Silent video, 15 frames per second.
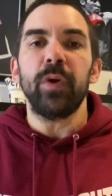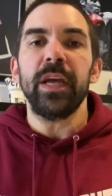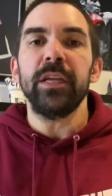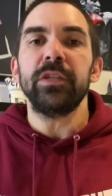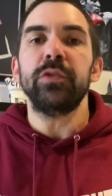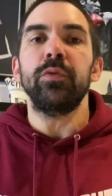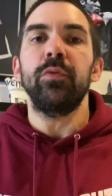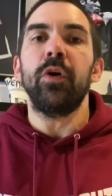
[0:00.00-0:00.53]
weight
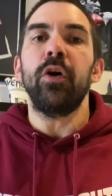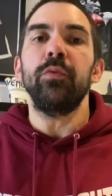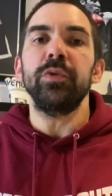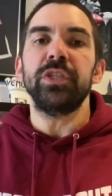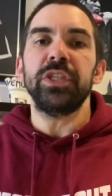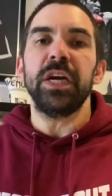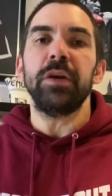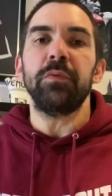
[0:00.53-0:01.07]
so always
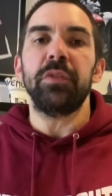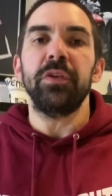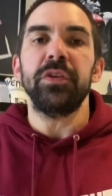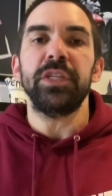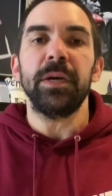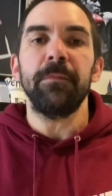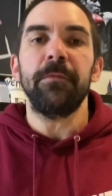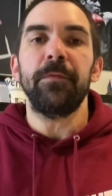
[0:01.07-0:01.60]
check with your
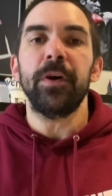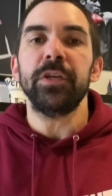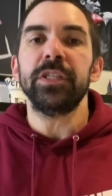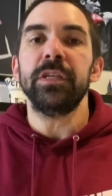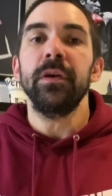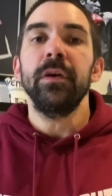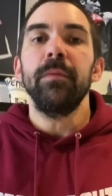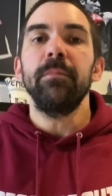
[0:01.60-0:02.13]
gym
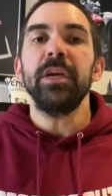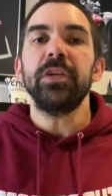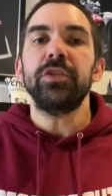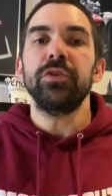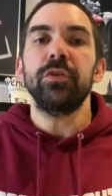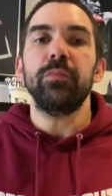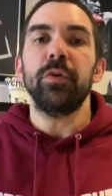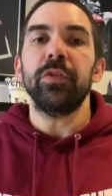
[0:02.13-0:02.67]
first, make
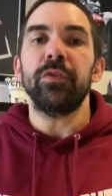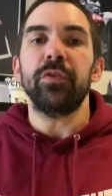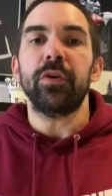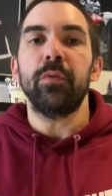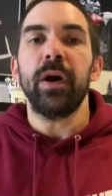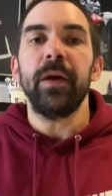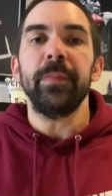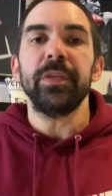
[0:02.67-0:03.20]
sure what the
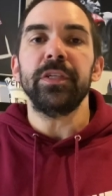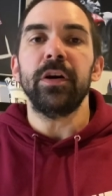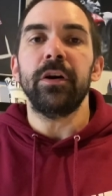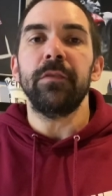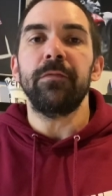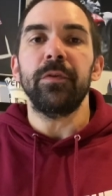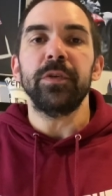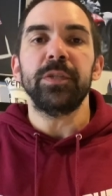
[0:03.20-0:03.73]
requirements are
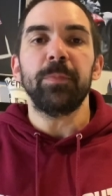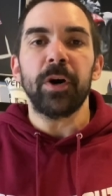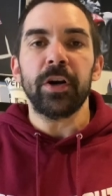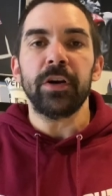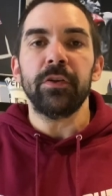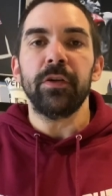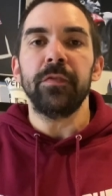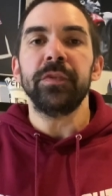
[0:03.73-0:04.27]
for
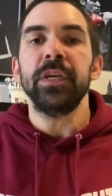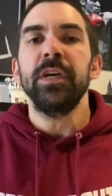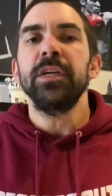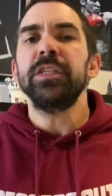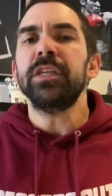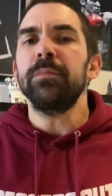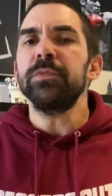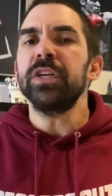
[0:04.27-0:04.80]
sparring gloves.
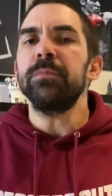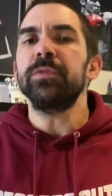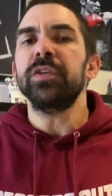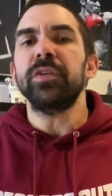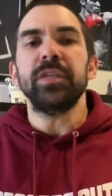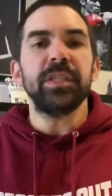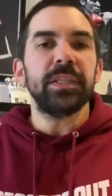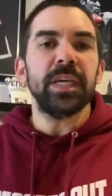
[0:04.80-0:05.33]
Some gyms
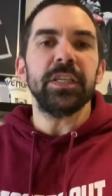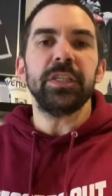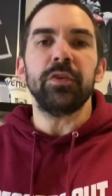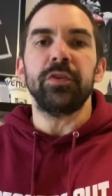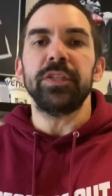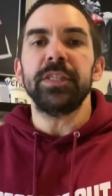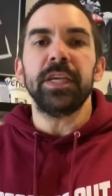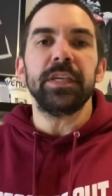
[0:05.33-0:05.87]
will insist
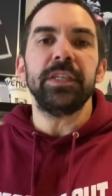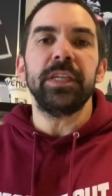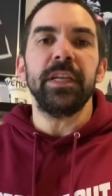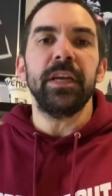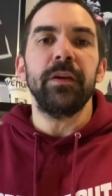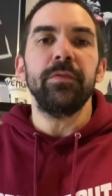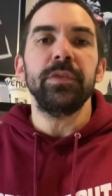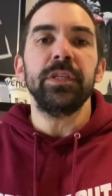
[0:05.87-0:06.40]
on 16
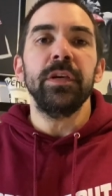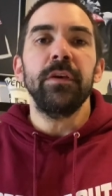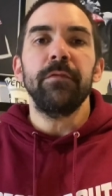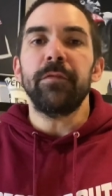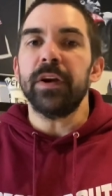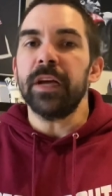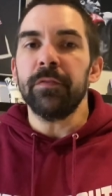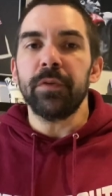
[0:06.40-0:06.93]
ounce
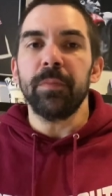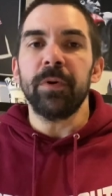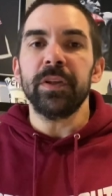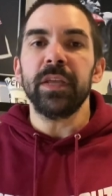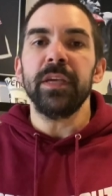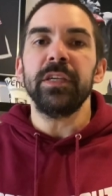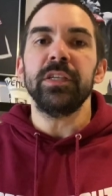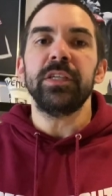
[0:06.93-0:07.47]
for
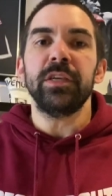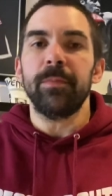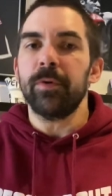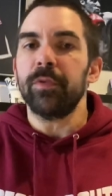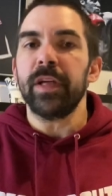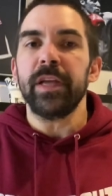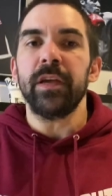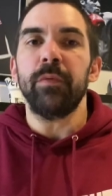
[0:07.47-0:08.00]
everybody, some will
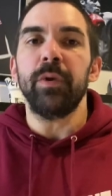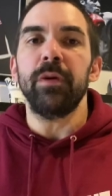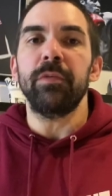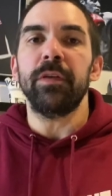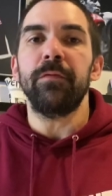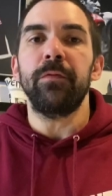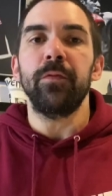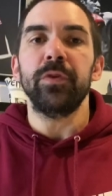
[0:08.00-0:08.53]
let you away with
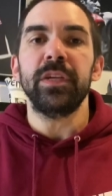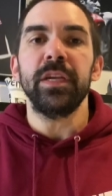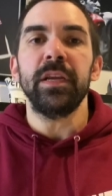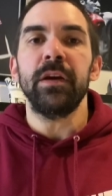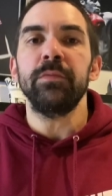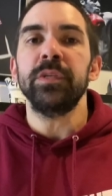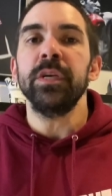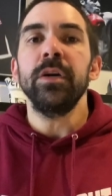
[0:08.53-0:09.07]
a 14
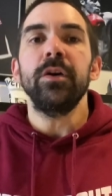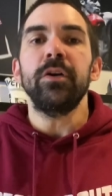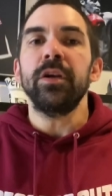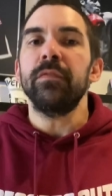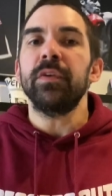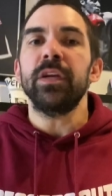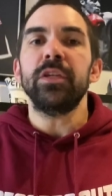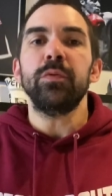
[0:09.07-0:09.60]
ounce or
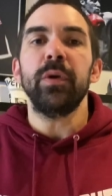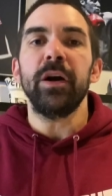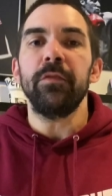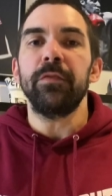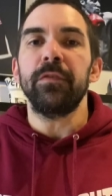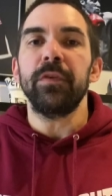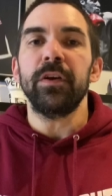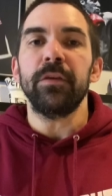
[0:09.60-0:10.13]
even a
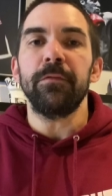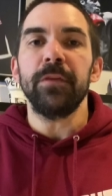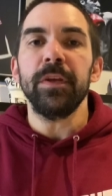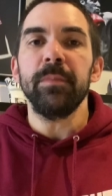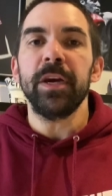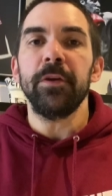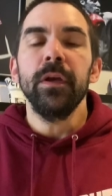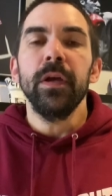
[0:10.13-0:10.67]
12 if you're a
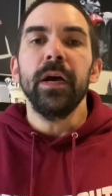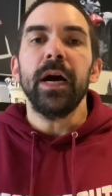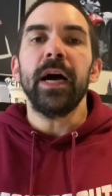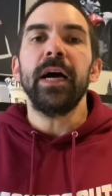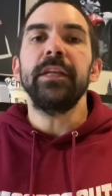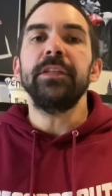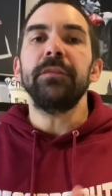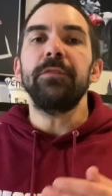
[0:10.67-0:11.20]
female.
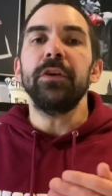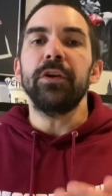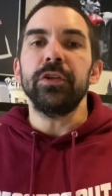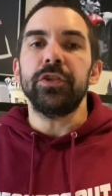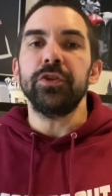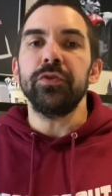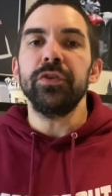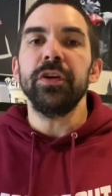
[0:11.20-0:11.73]
And if you're a
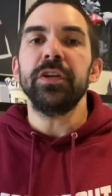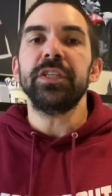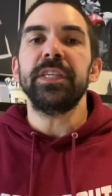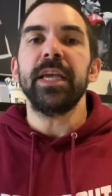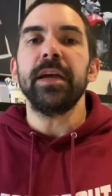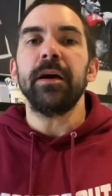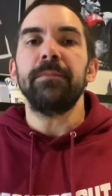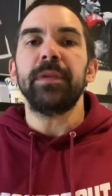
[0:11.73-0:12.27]
junior,
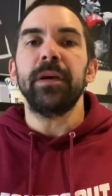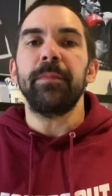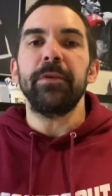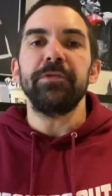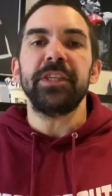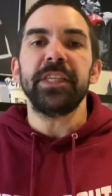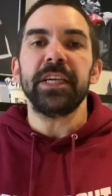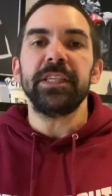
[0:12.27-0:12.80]
say up to about
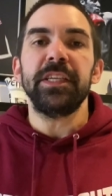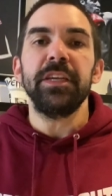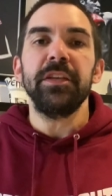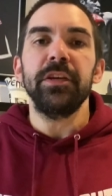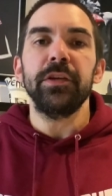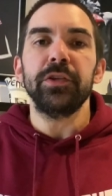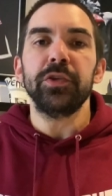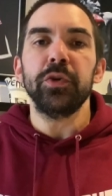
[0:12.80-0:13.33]
16
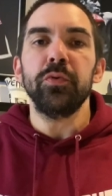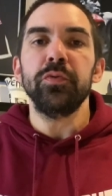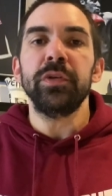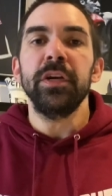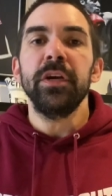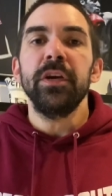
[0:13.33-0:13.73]
years old,